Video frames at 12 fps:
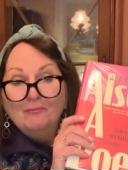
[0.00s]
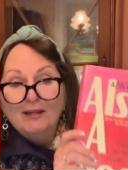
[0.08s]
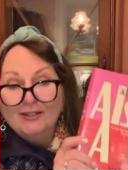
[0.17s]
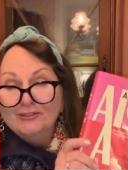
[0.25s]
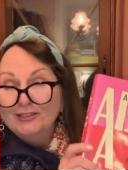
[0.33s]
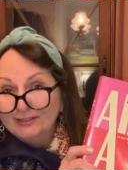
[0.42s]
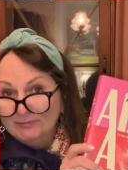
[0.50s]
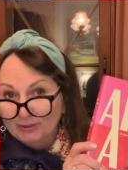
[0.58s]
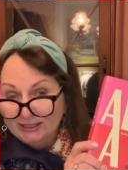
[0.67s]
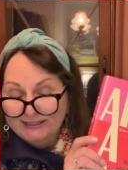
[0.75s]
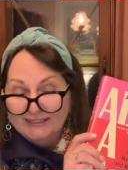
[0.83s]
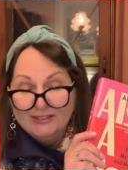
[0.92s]
about this
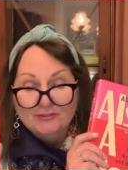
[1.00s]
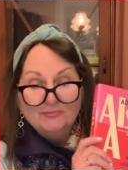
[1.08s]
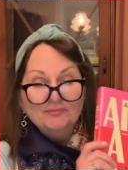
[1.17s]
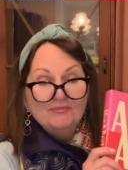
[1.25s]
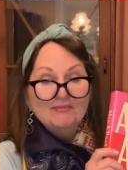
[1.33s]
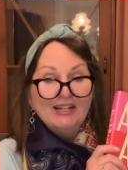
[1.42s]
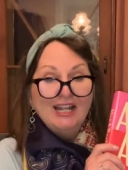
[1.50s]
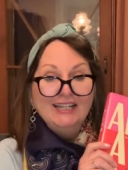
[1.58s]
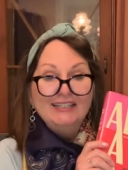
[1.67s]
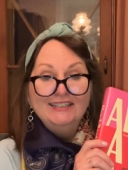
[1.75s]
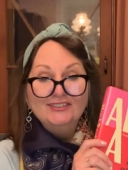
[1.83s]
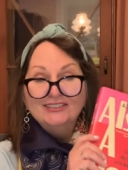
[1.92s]
book though,
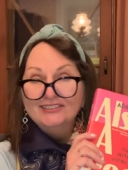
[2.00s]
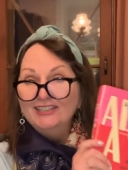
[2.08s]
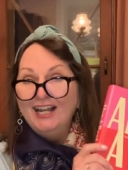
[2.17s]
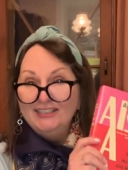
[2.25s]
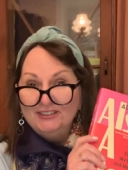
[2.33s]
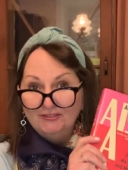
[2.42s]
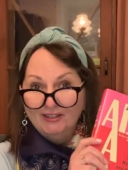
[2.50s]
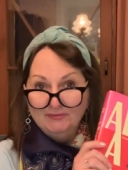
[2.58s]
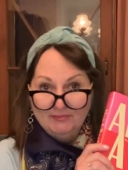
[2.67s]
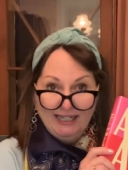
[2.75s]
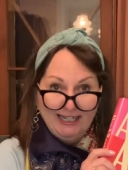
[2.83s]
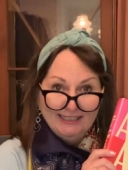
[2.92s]
there's a lot to
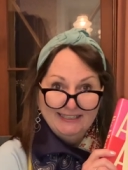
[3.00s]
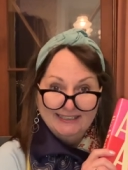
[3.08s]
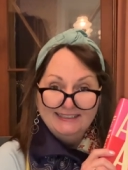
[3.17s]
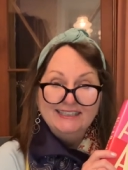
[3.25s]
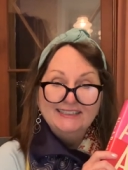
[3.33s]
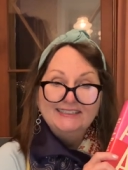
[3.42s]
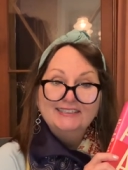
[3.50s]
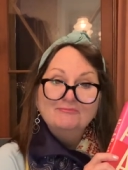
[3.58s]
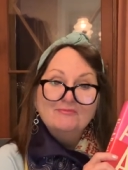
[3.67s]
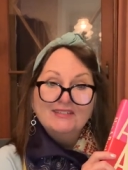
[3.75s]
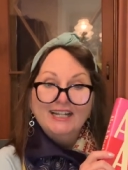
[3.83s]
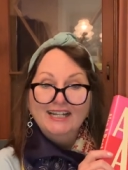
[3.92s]
unpack in it.
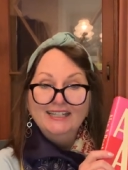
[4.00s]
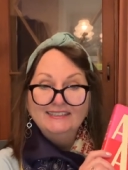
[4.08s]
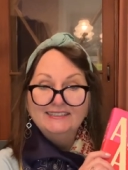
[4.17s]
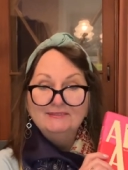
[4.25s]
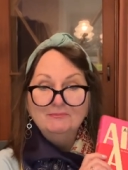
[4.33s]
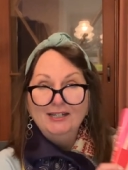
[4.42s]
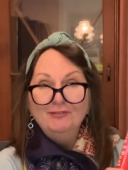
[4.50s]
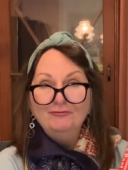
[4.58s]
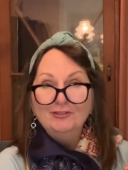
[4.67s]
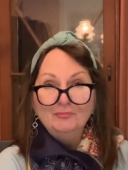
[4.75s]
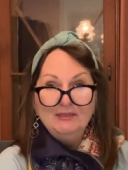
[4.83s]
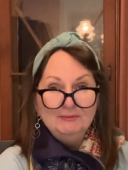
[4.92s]
It's made
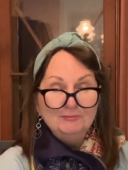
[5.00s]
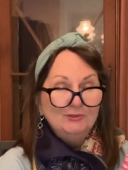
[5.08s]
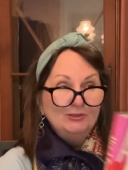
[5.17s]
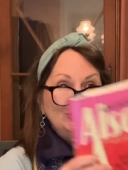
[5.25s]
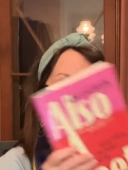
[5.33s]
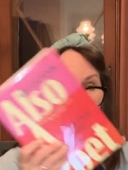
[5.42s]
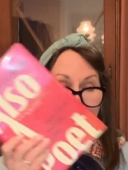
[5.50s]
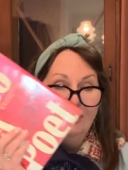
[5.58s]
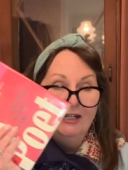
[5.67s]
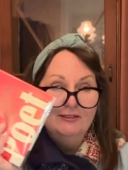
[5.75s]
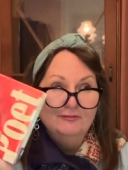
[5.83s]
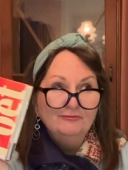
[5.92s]
for people who
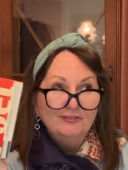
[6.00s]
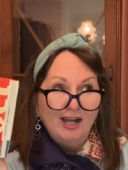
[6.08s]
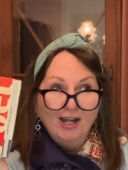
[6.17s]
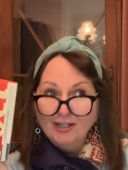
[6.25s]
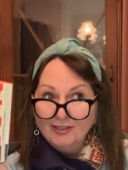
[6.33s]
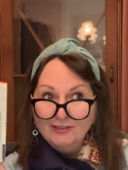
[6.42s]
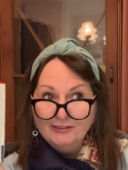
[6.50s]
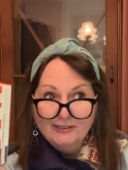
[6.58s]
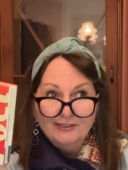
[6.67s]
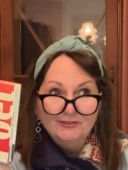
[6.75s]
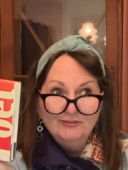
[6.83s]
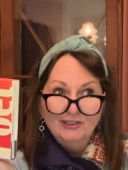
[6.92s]
love art,
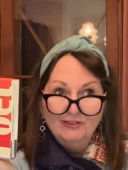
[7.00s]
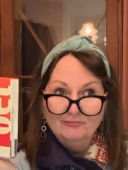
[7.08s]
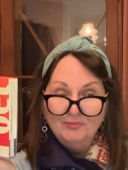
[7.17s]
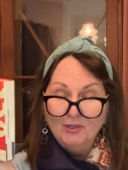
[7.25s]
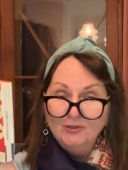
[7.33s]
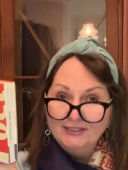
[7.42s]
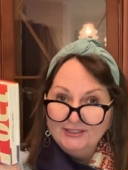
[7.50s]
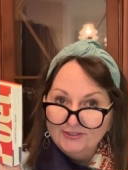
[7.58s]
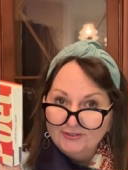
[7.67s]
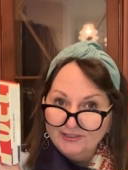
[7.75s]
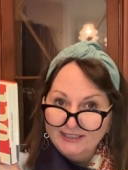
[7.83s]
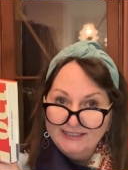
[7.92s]
who love
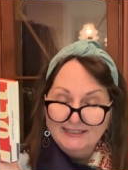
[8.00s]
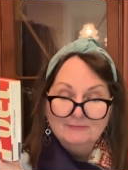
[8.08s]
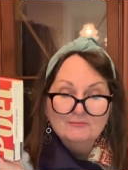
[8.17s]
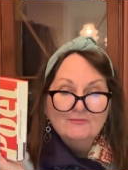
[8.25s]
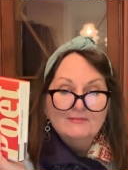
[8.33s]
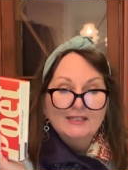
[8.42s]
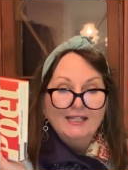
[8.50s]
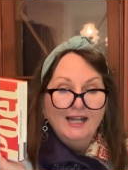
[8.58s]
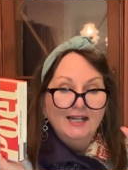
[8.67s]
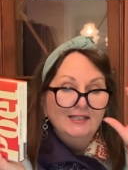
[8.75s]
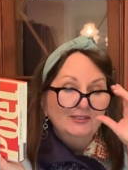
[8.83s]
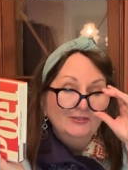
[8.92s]
poetry,
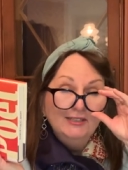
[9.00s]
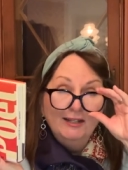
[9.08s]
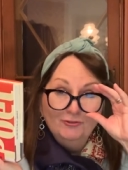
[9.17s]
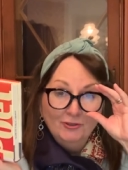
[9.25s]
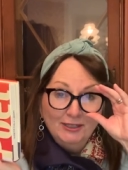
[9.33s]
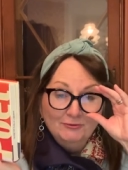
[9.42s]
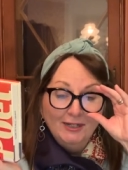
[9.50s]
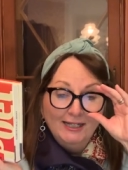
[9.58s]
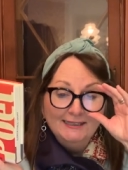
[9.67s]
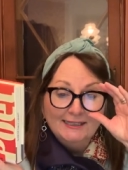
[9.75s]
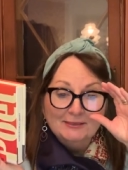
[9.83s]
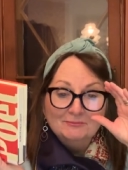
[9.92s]
uh, who love great
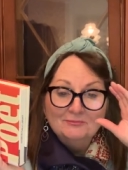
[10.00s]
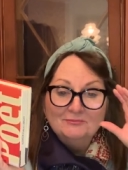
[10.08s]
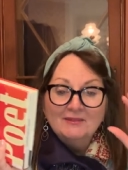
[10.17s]
writing.